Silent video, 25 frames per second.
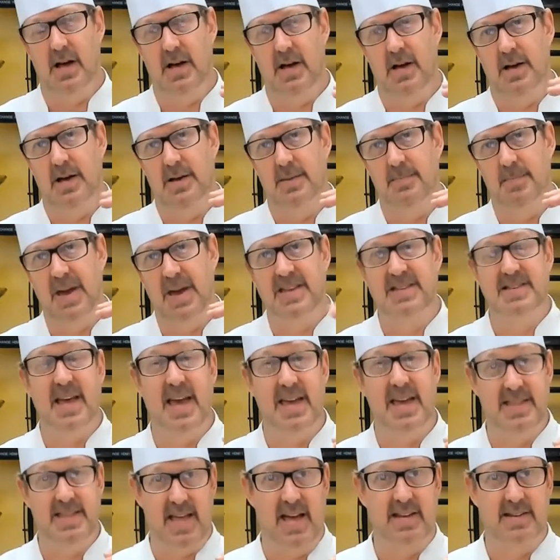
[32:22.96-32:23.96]

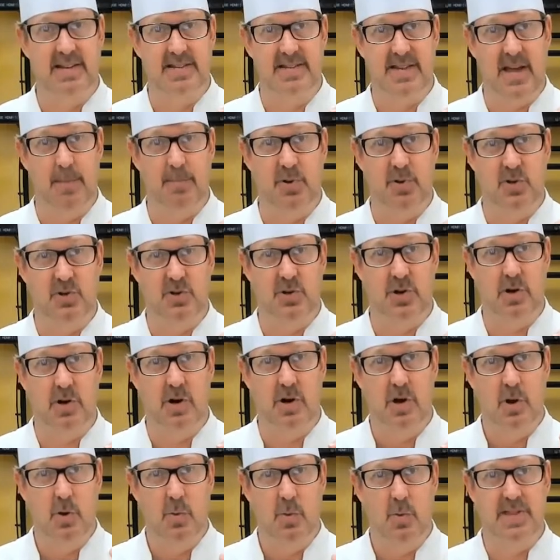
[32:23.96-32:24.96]
maintain that temperature
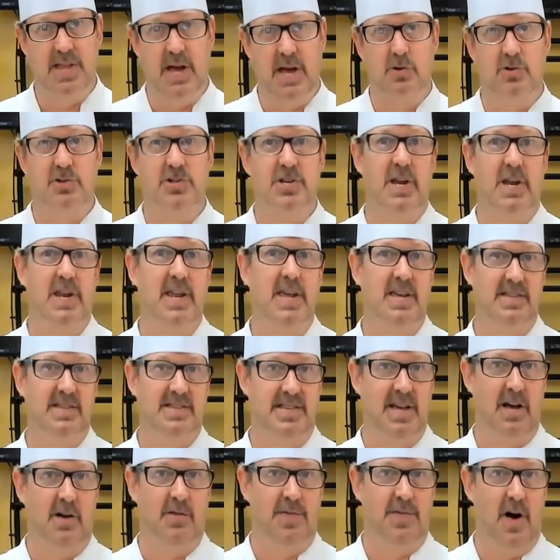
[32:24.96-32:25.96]
without shutting
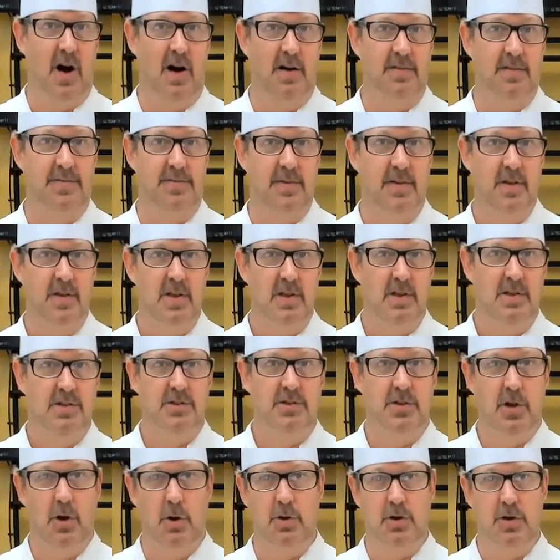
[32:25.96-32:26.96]
itself off.
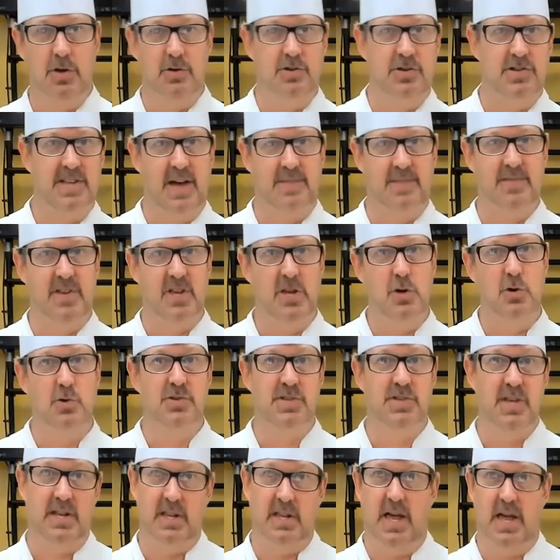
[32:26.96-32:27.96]
So you just have to use
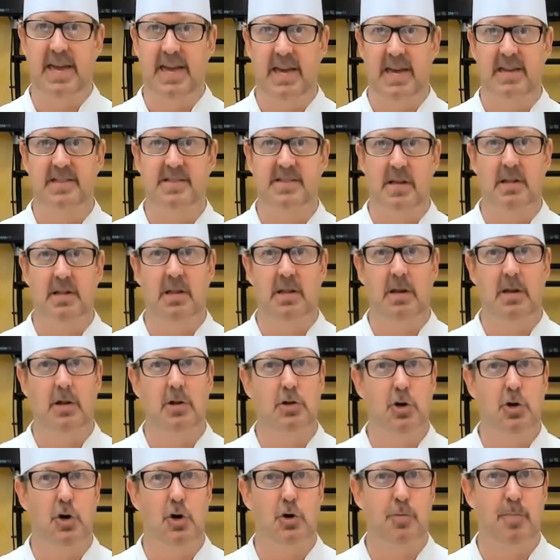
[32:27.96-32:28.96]
it like it's a little
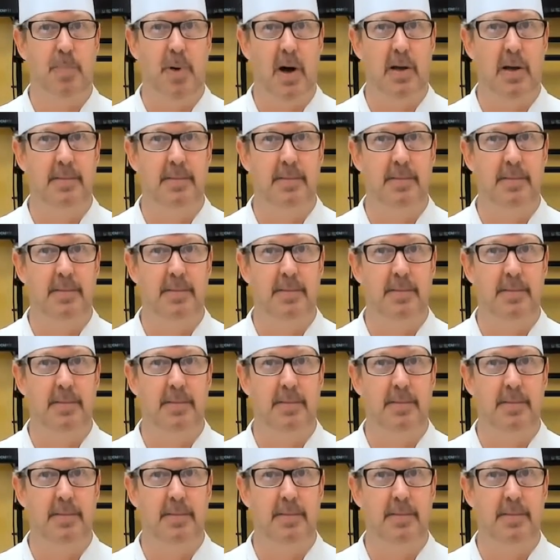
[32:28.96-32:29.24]
cook pot.